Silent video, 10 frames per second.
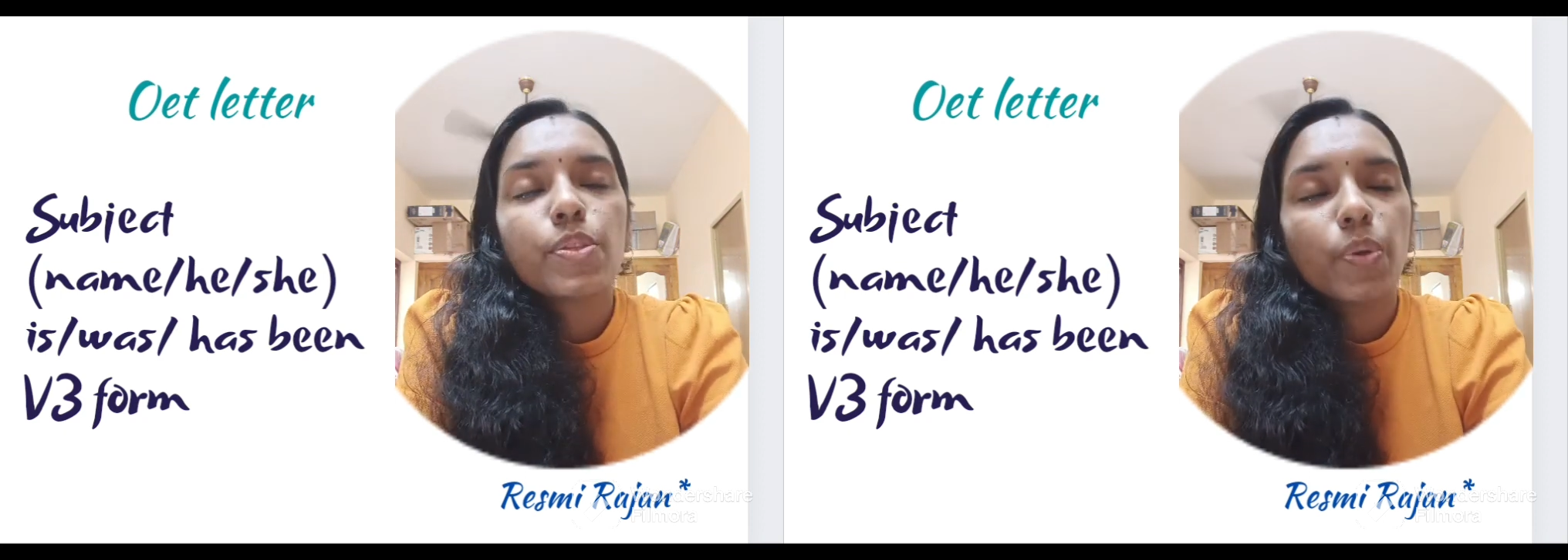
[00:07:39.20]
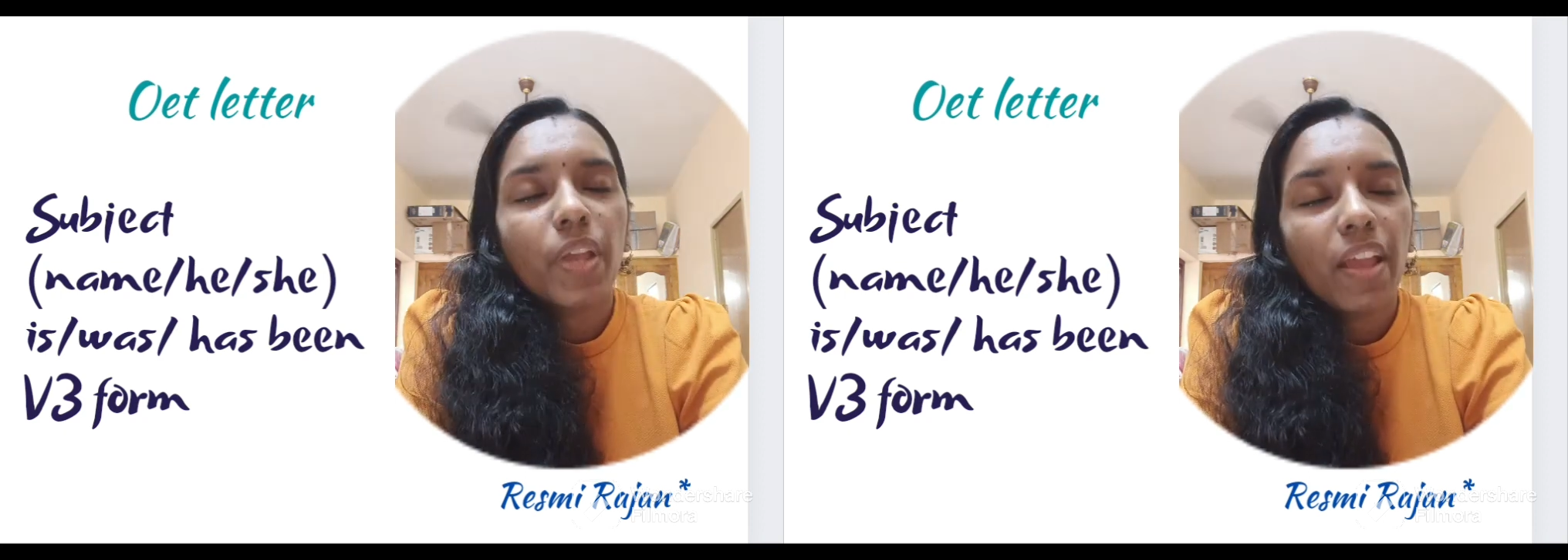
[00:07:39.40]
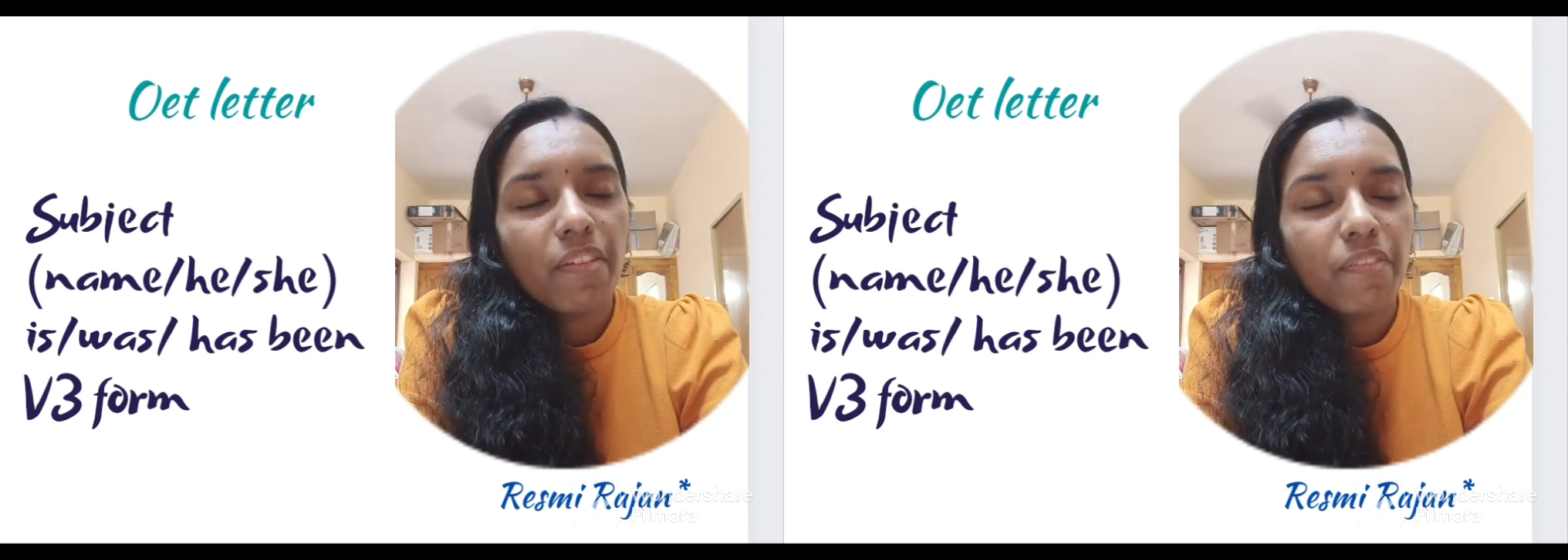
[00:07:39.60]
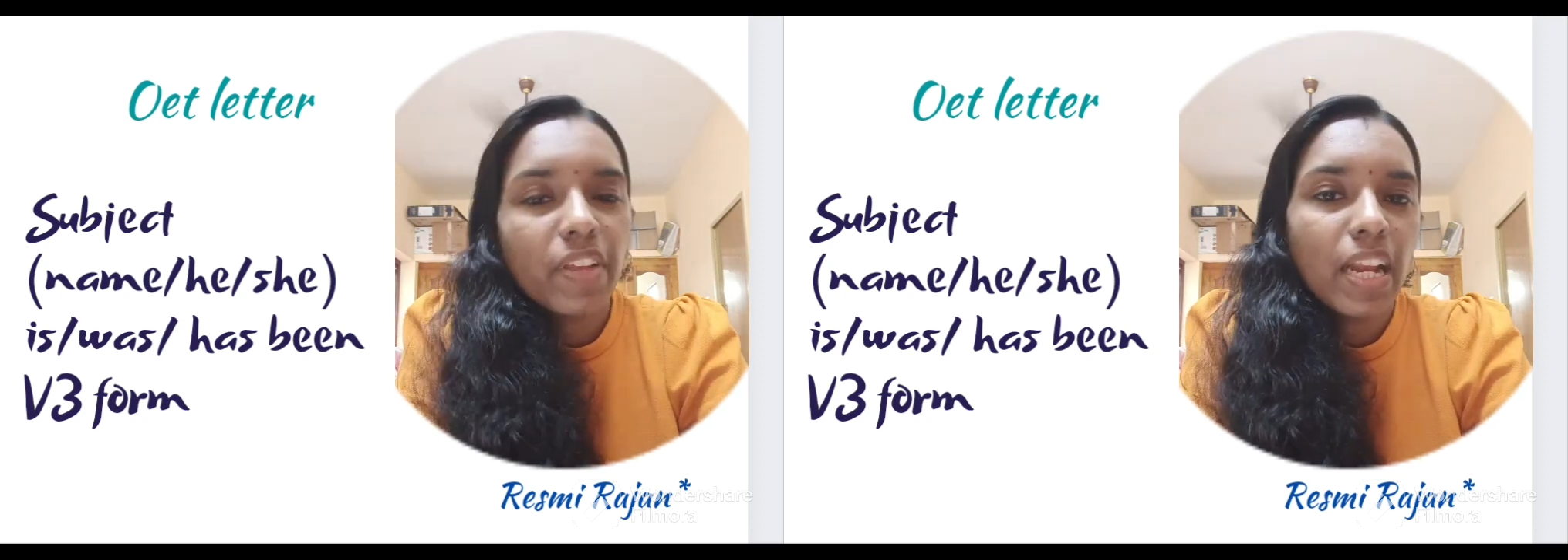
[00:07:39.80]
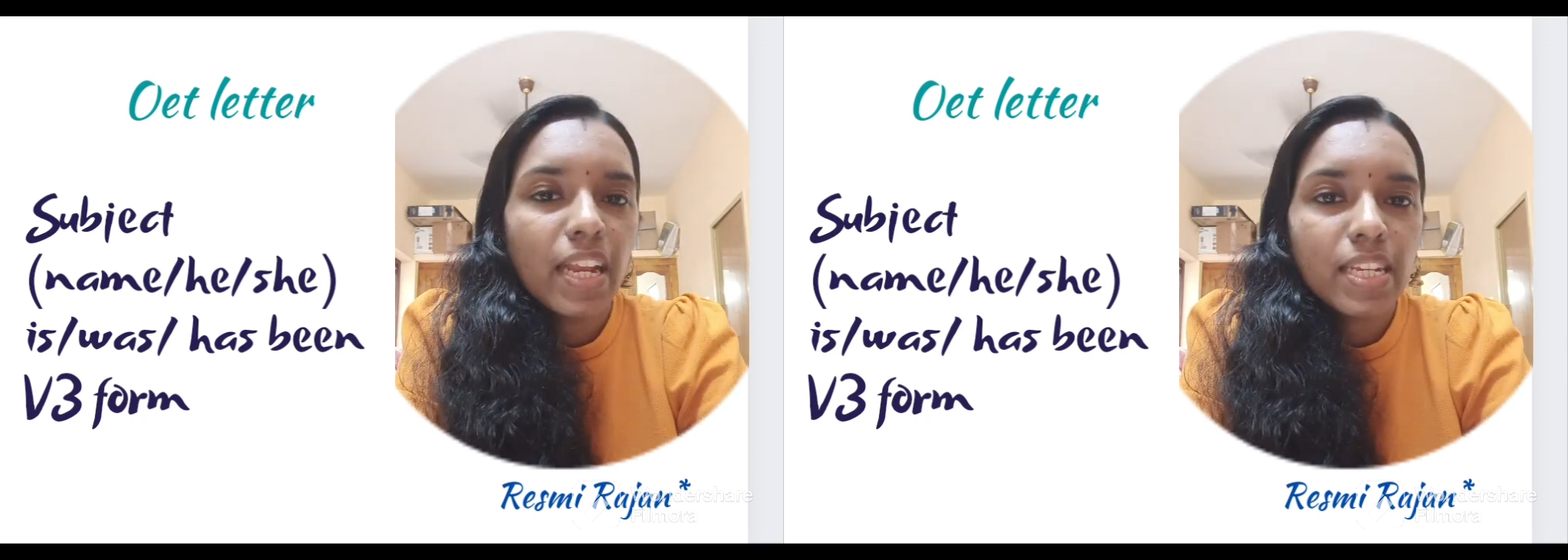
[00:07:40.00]
So
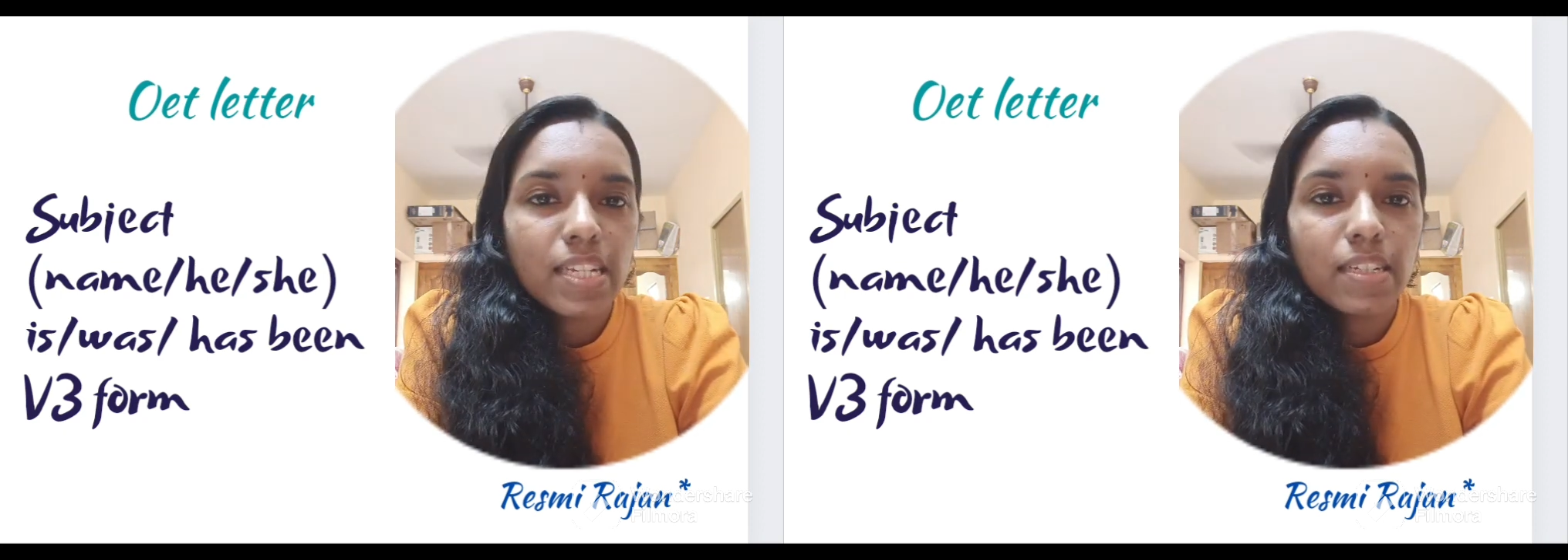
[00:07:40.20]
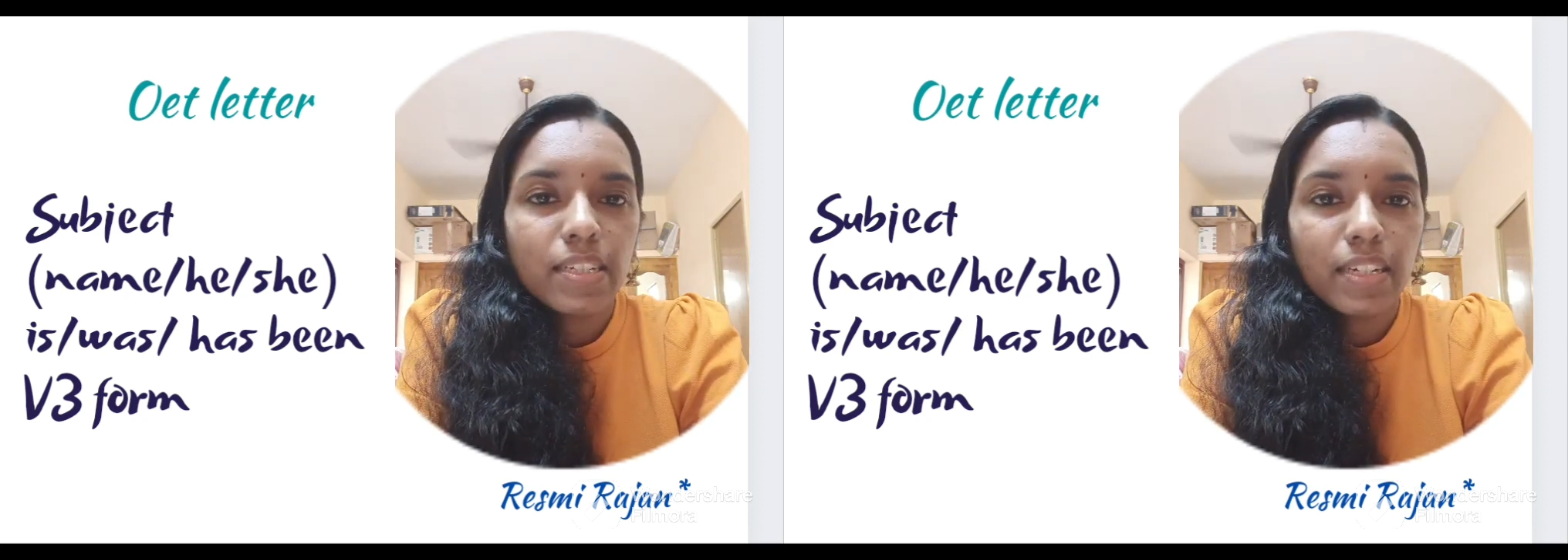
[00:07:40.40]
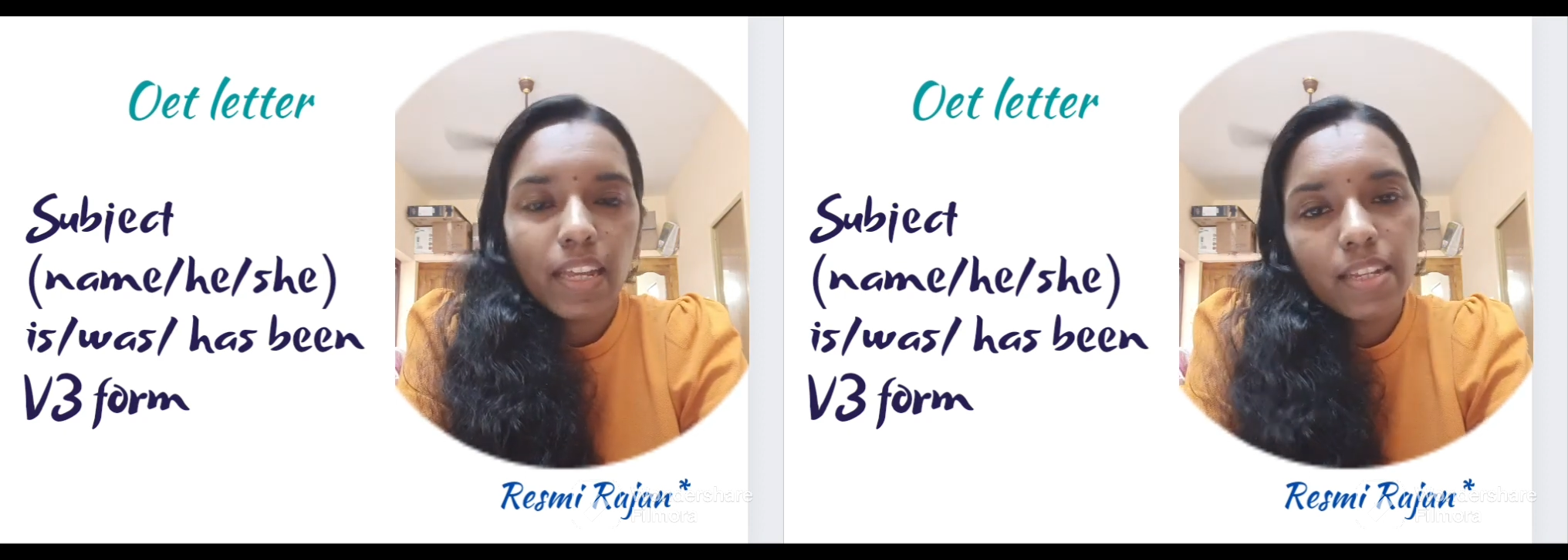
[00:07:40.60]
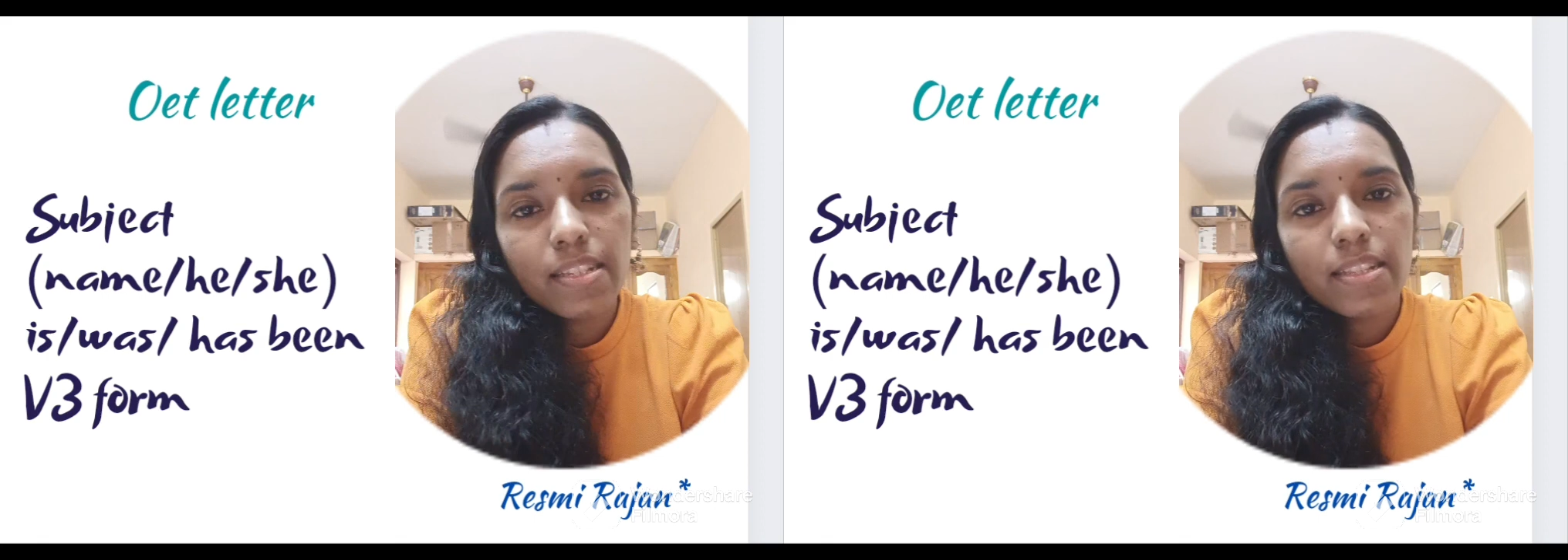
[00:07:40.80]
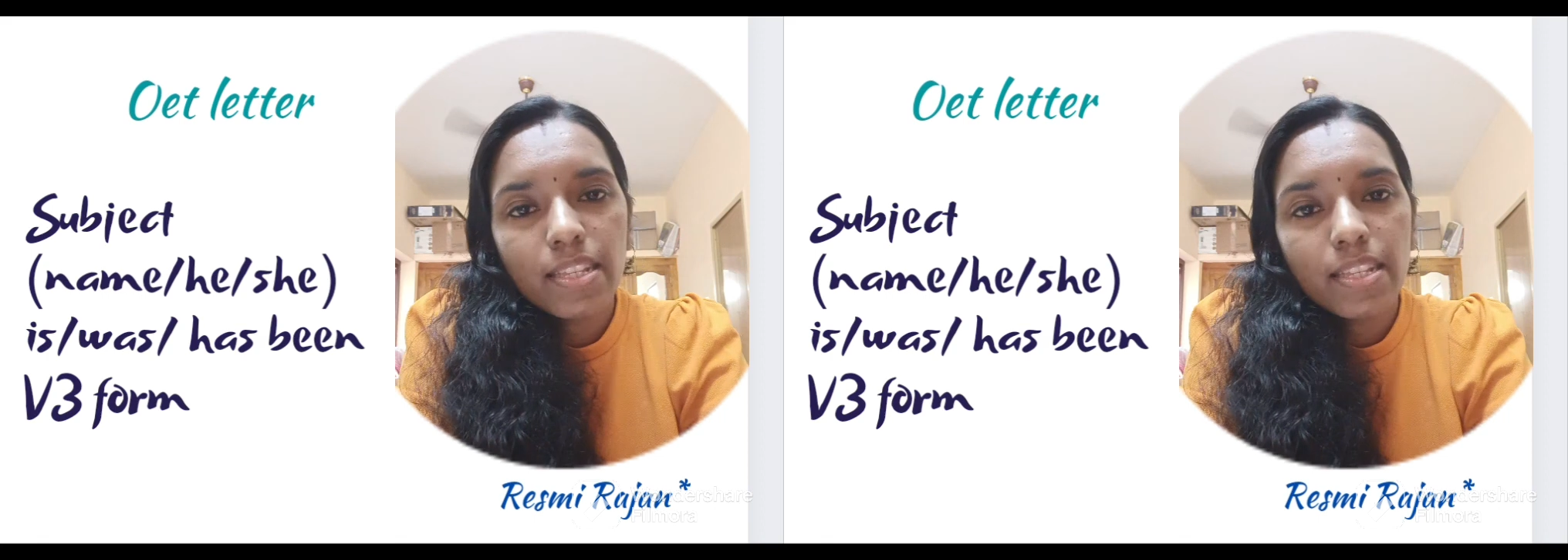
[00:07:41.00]
every letter contains